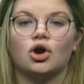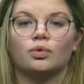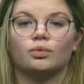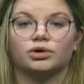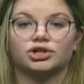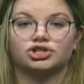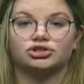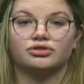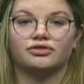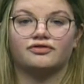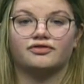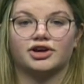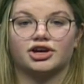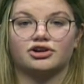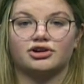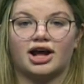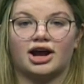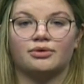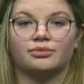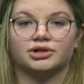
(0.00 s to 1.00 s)
Once you have
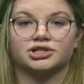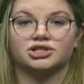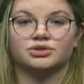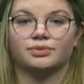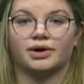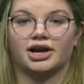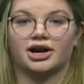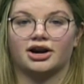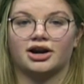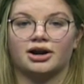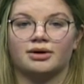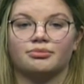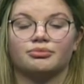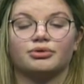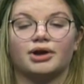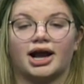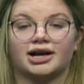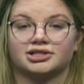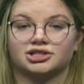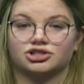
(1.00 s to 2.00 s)
figured out what to wear,
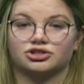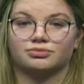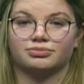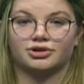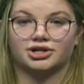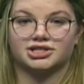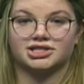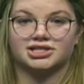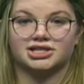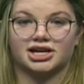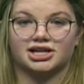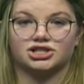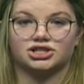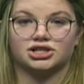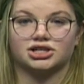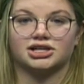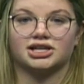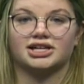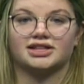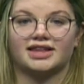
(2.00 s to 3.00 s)
practice your
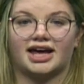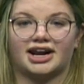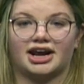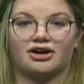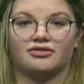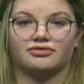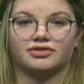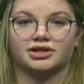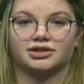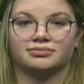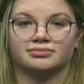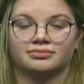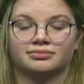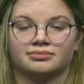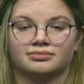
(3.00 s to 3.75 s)
presentation in that outfit.